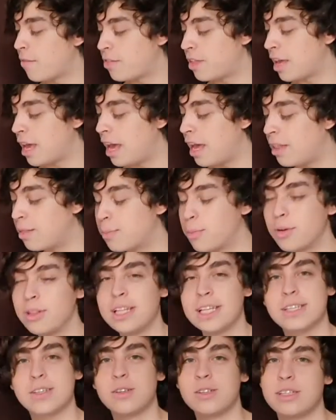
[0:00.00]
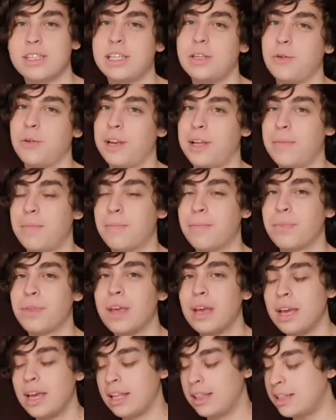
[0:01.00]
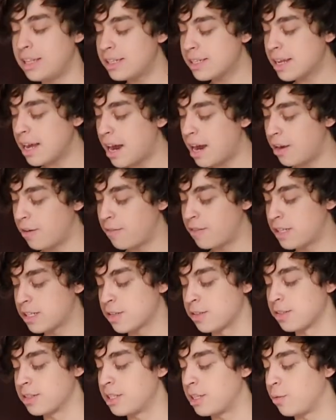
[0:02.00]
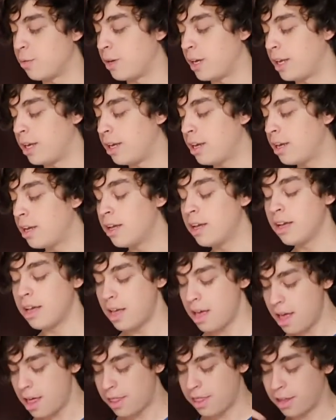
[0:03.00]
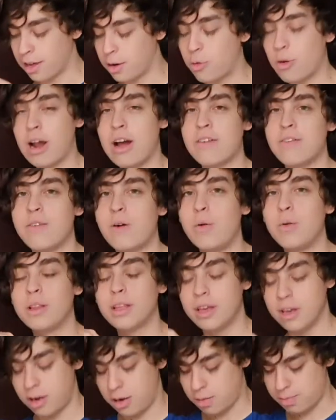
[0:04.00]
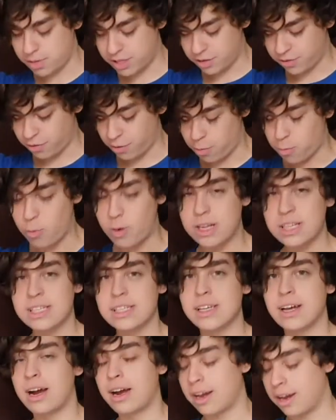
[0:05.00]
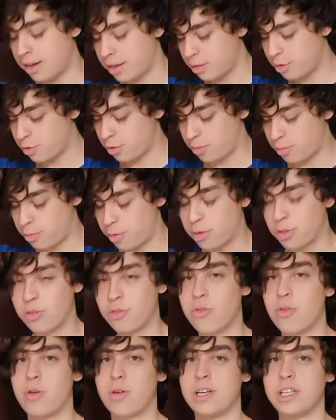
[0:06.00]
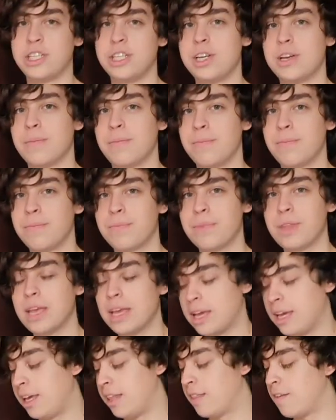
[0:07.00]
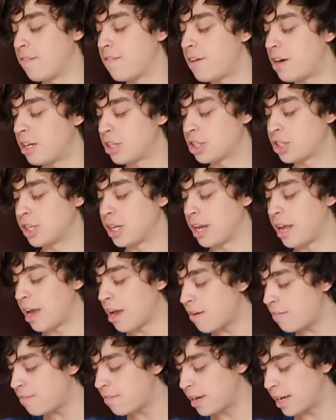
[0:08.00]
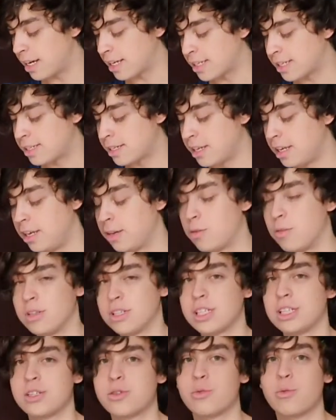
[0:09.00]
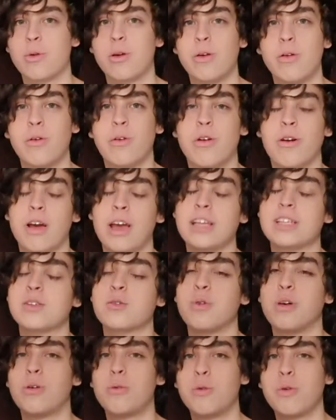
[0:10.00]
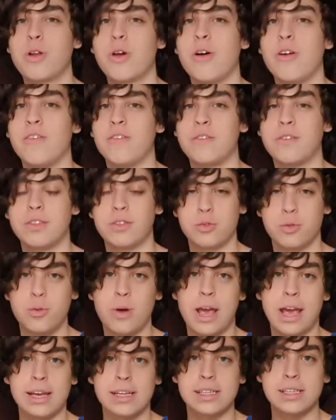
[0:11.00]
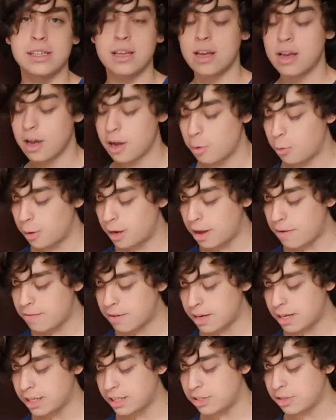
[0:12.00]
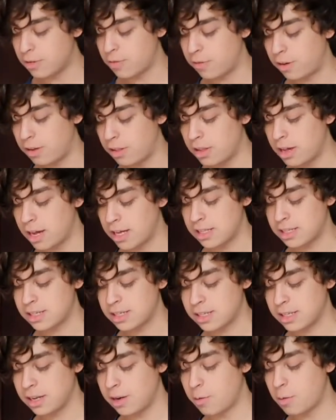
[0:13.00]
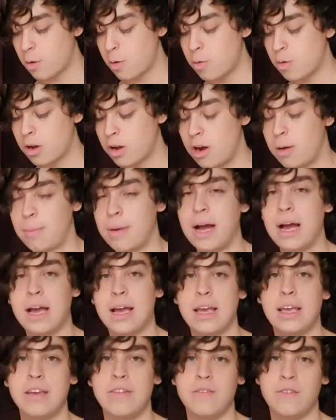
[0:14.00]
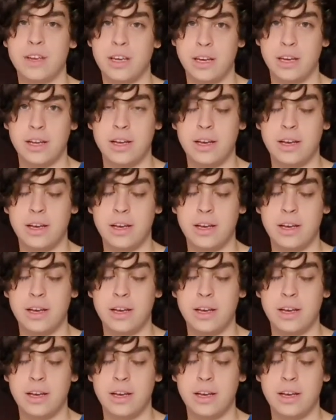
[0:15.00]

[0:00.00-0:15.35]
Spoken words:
the endpoint discontinuity. In this kind of discontinuity, the graph only comes from one side to the point of origin. In the function fx equals the square root of 2x, we have an interval at 0, infinity,